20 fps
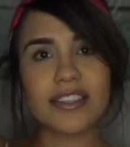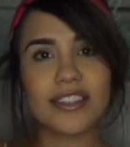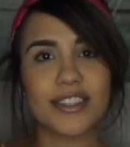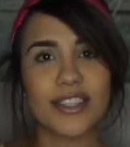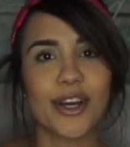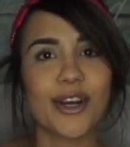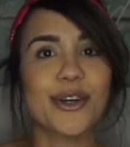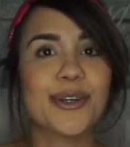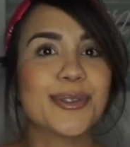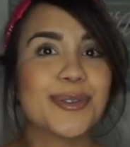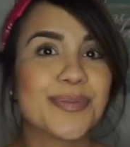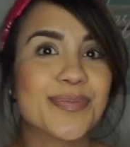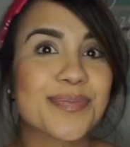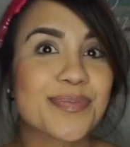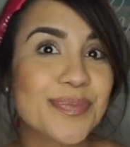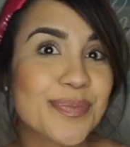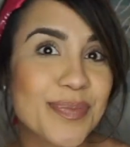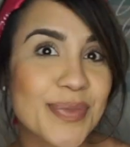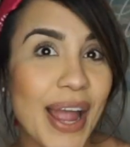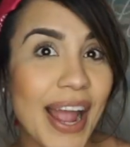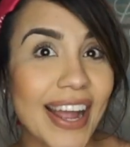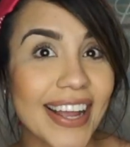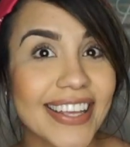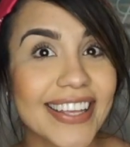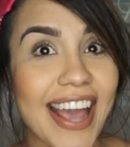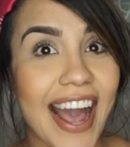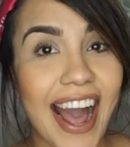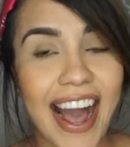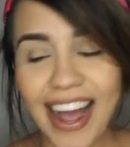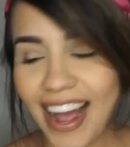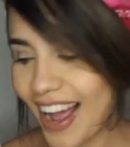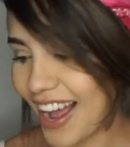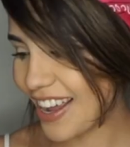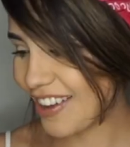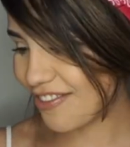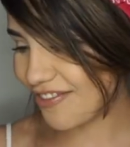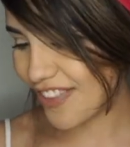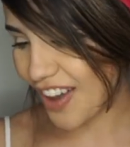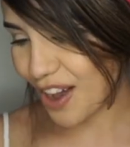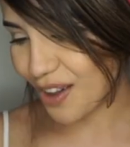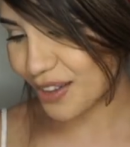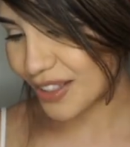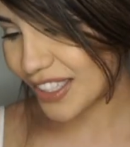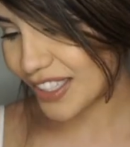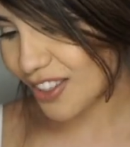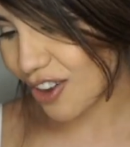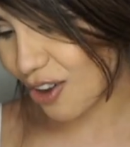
So yeah, I found this